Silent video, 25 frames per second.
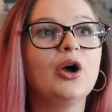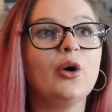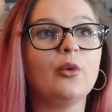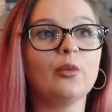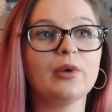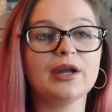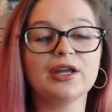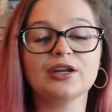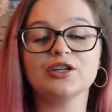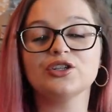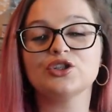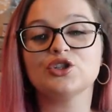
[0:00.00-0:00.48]

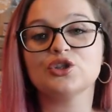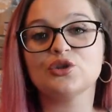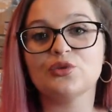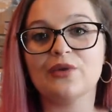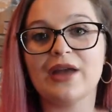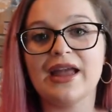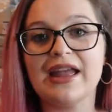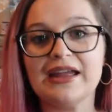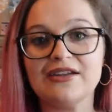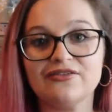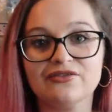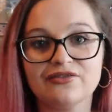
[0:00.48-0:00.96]
We can do
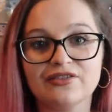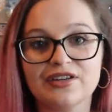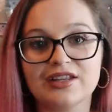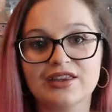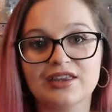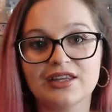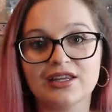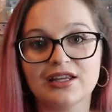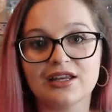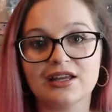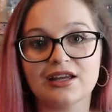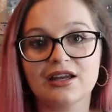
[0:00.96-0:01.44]

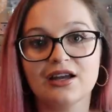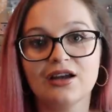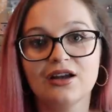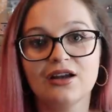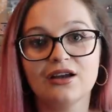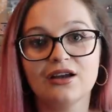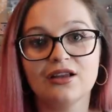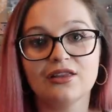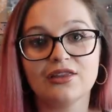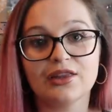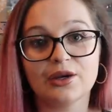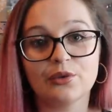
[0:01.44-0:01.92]
everything
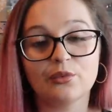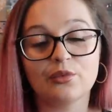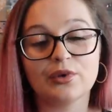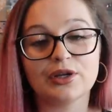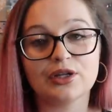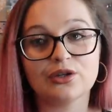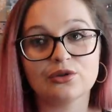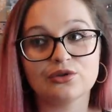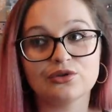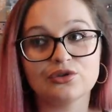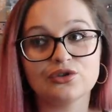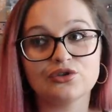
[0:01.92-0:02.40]
that we
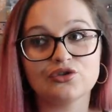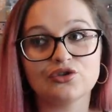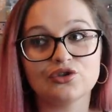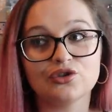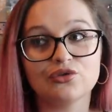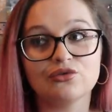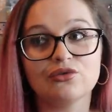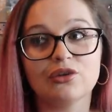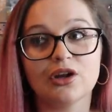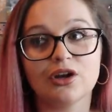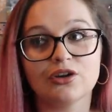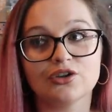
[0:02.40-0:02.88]
couldn't
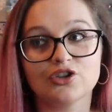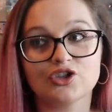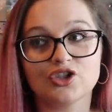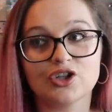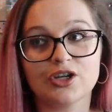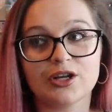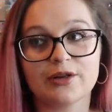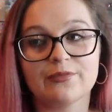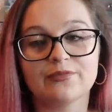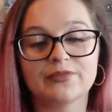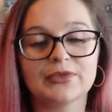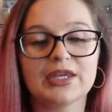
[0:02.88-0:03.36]
do last
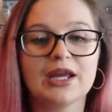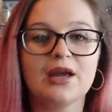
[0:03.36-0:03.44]
year.